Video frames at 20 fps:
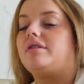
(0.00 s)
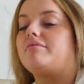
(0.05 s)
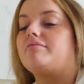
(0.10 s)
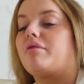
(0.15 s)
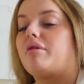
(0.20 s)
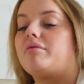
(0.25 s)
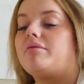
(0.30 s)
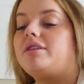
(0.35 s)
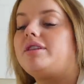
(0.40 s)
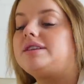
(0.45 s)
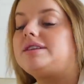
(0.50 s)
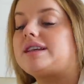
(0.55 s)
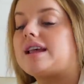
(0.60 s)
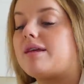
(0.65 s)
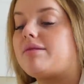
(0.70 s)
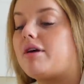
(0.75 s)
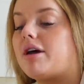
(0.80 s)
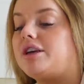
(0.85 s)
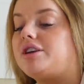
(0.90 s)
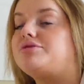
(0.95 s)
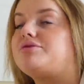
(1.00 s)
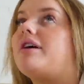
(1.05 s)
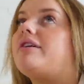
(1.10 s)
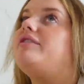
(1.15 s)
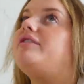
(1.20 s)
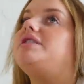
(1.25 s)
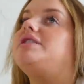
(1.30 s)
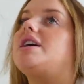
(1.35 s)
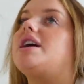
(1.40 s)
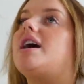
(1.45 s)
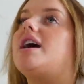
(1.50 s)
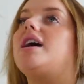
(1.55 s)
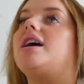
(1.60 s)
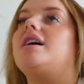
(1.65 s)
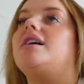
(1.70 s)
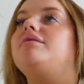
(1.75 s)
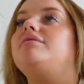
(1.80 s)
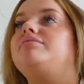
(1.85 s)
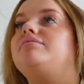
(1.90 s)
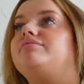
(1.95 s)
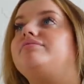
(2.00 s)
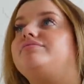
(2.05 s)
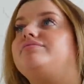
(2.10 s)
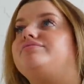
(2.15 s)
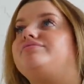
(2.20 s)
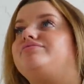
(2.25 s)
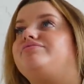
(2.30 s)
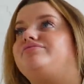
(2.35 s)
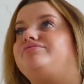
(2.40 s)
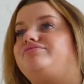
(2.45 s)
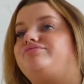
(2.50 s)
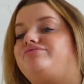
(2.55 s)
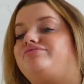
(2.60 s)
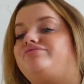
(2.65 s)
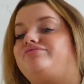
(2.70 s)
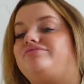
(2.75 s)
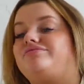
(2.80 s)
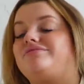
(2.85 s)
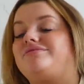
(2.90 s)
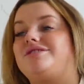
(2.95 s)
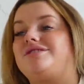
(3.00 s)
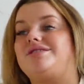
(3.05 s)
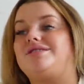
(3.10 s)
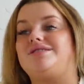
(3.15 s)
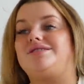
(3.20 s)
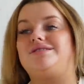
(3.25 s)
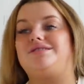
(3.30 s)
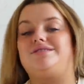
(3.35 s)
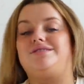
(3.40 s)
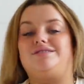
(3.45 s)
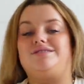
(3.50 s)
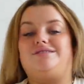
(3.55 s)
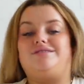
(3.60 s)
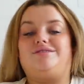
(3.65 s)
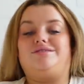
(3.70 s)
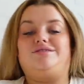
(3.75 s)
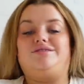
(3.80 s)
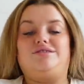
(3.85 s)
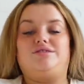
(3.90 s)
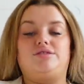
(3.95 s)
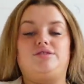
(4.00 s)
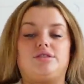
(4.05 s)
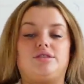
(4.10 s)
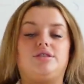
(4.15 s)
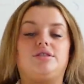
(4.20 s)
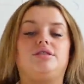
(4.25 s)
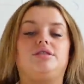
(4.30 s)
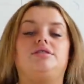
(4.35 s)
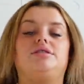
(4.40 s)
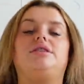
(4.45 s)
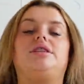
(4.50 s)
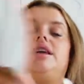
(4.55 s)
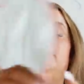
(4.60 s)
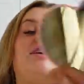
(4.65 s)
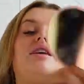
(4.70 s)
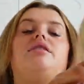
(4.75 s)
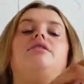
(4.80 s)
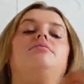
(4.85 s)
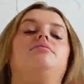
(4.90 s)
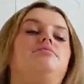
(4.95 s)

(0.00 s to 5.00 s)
Probably the same that I do every day. What? Yeah.